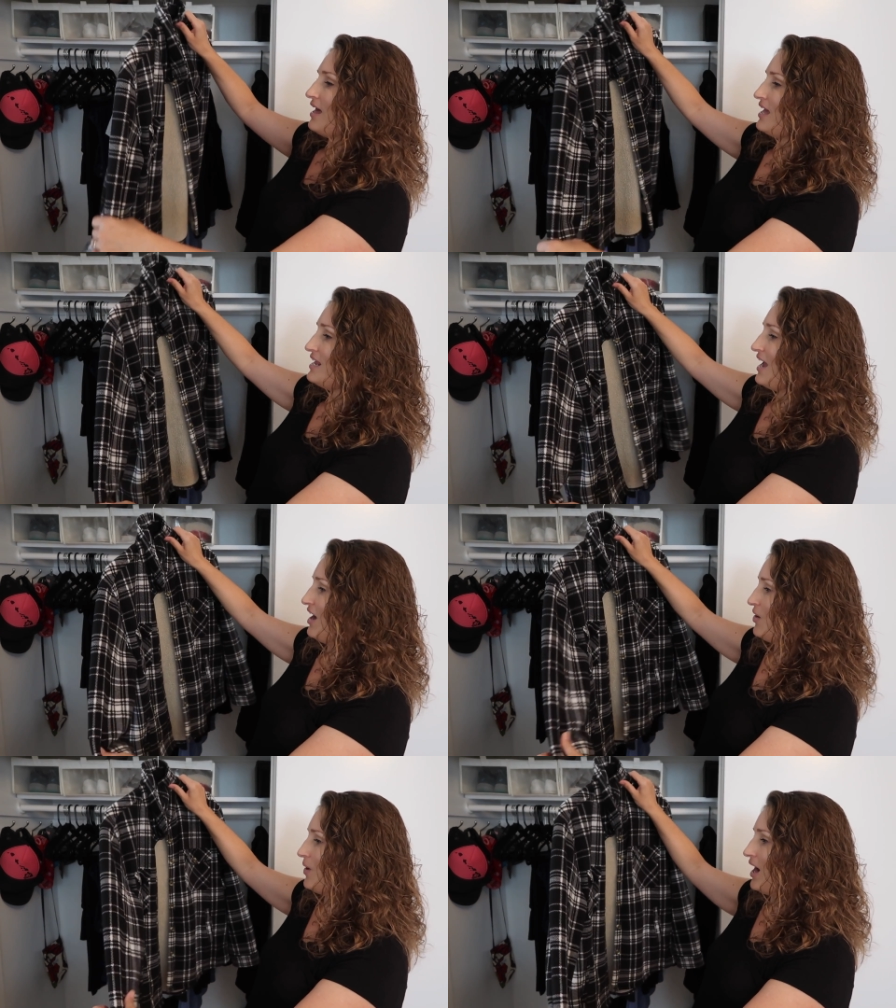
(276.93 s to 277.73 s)

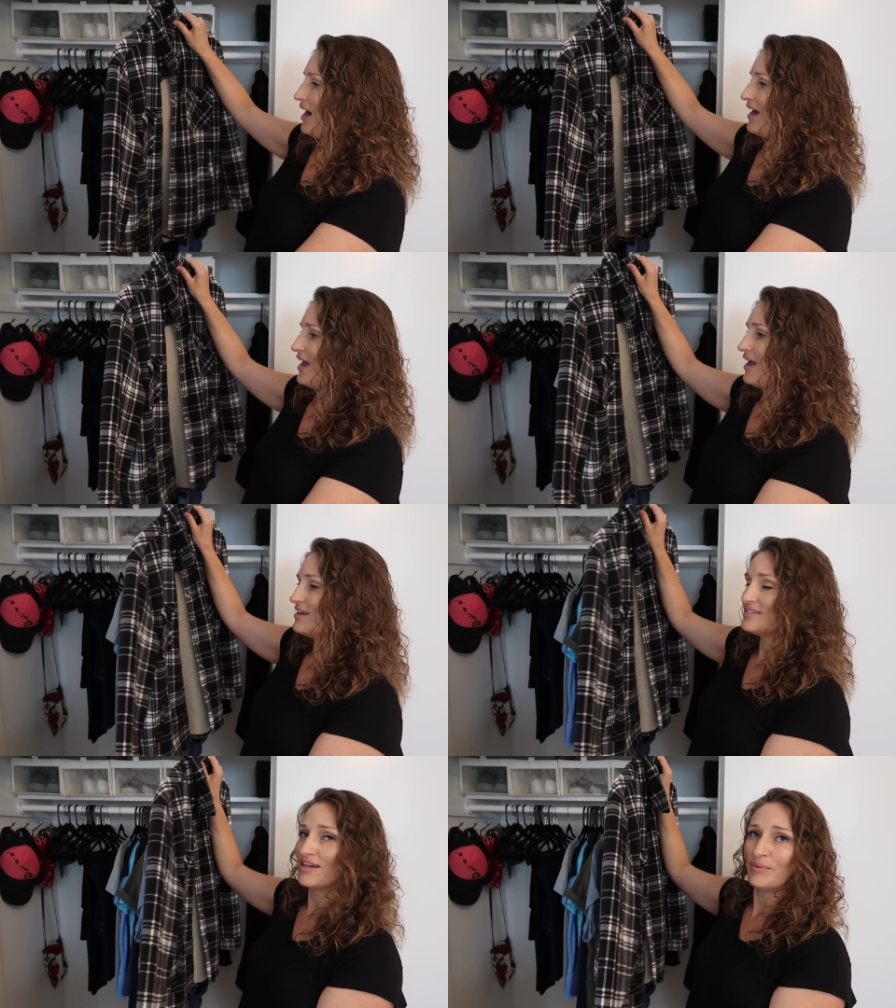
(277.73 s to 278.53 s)
anyhow
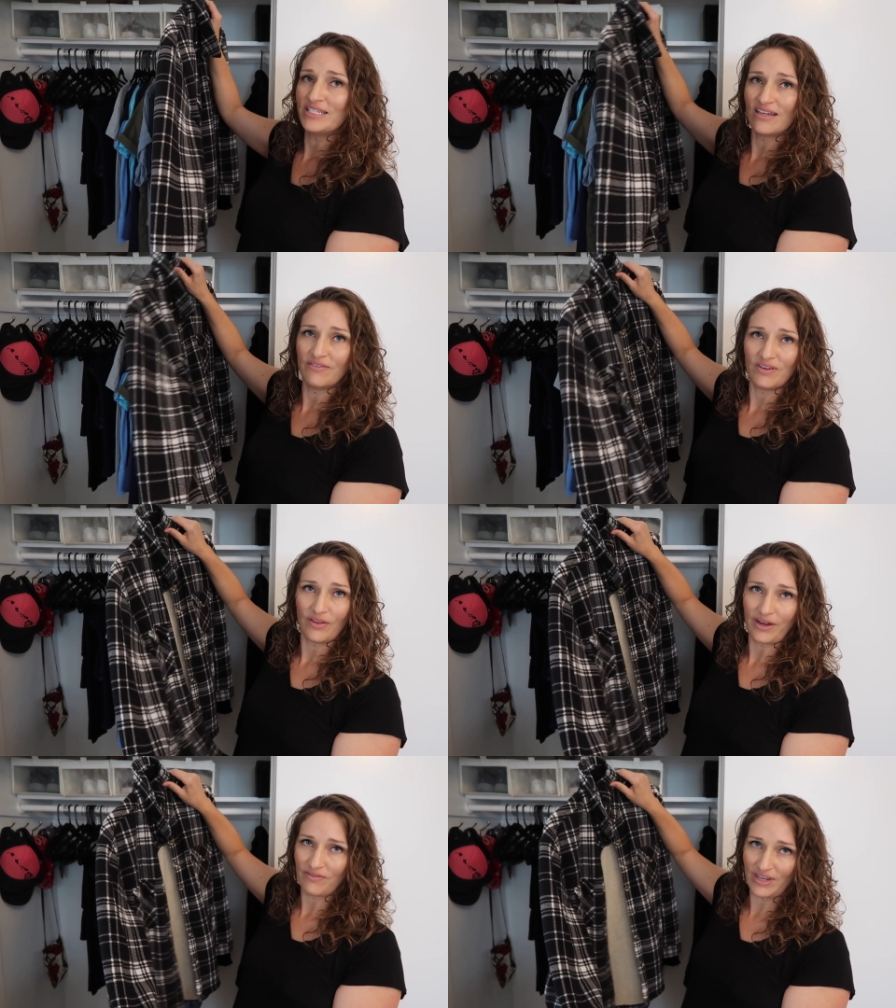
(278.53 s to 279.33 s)
I saw myself in a
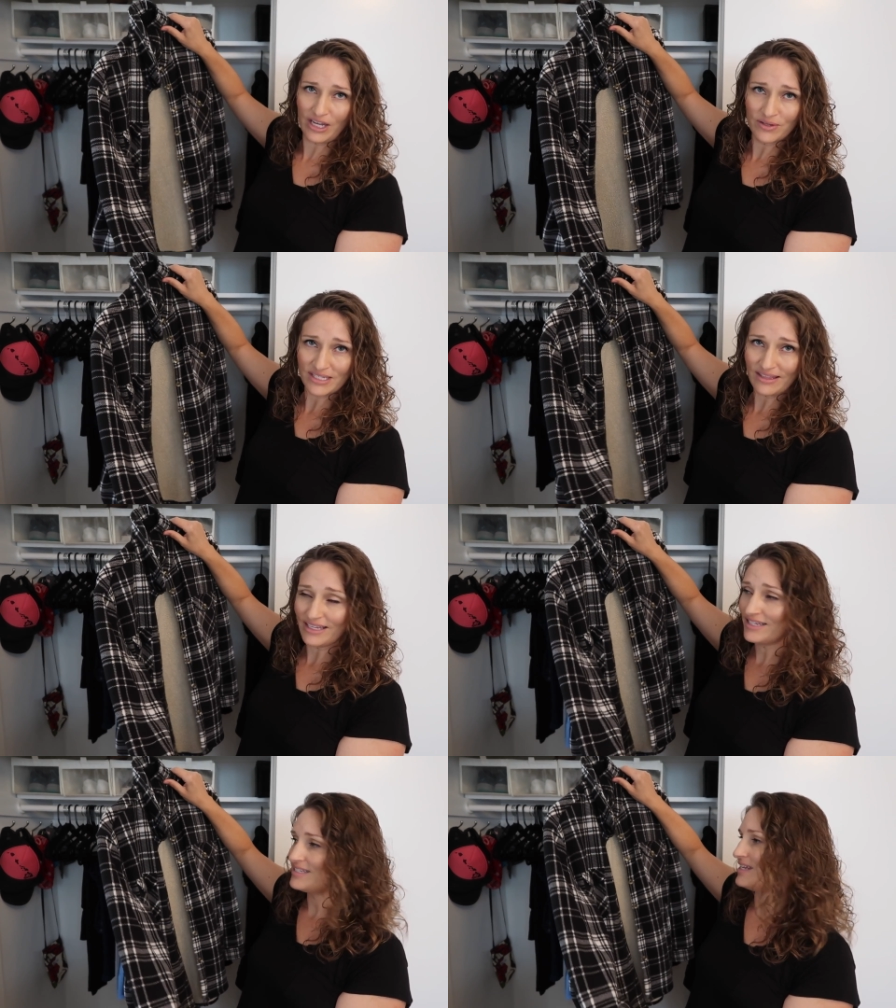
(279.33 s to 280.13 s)
lot of videos in
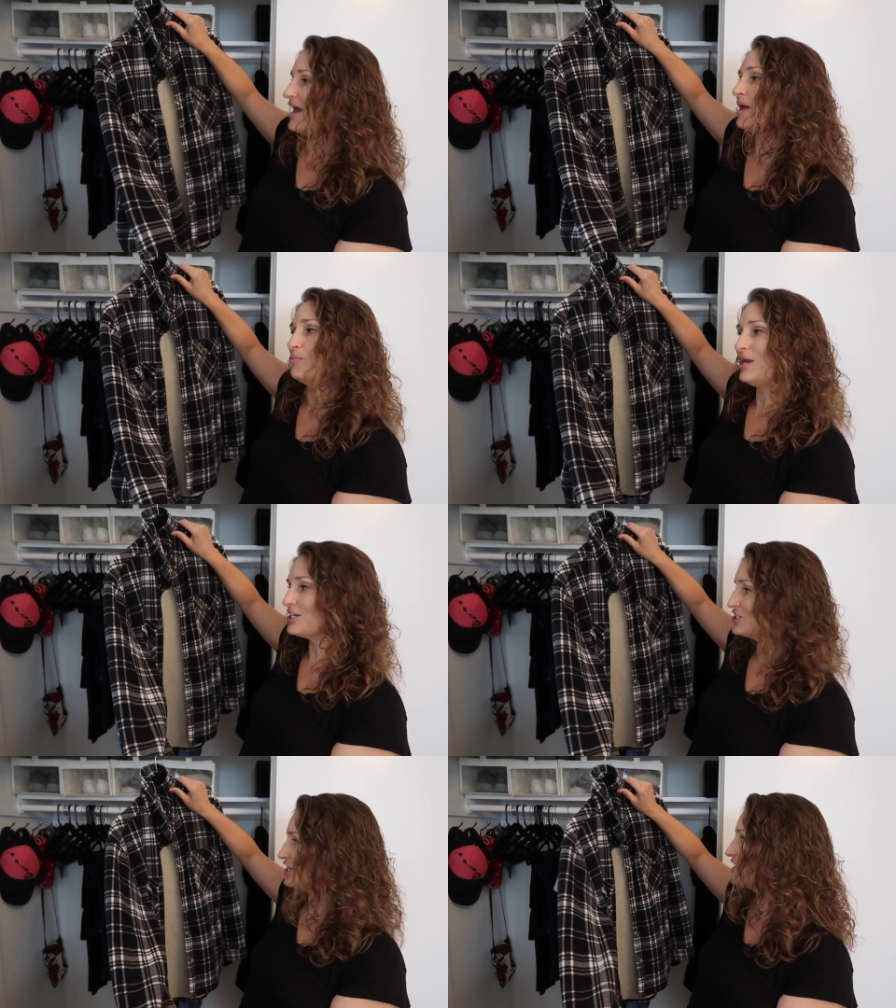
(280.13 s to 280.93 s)
this and
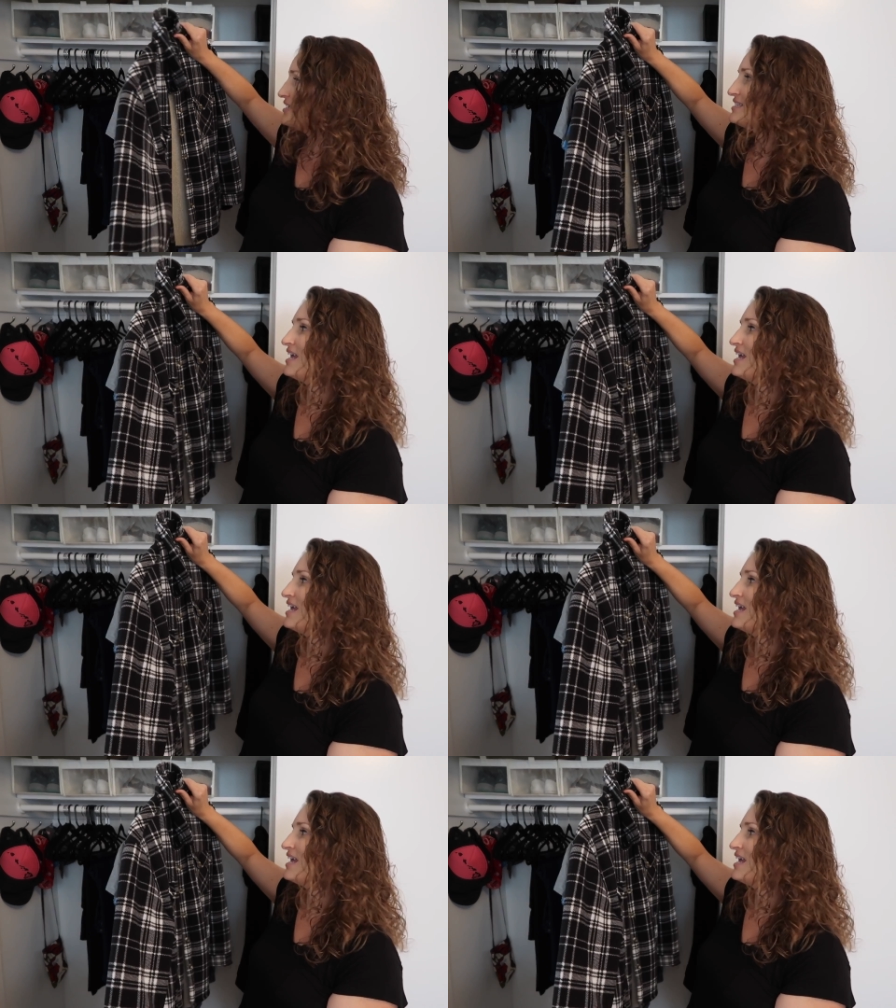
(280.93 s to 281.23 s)
pictures